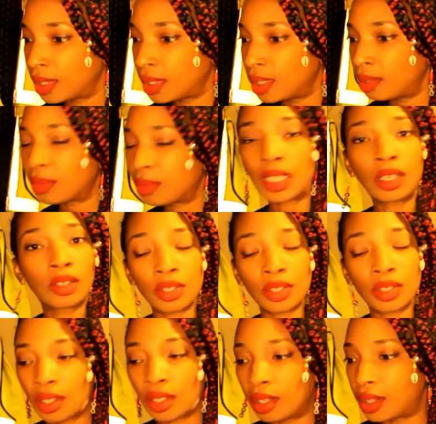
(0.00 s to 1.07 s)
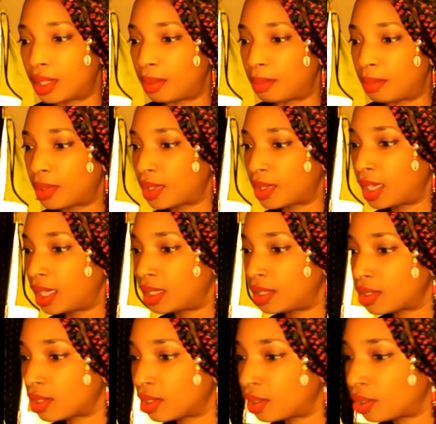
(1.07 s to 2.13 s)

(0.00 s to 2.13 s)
but they don't salt them. Okay, so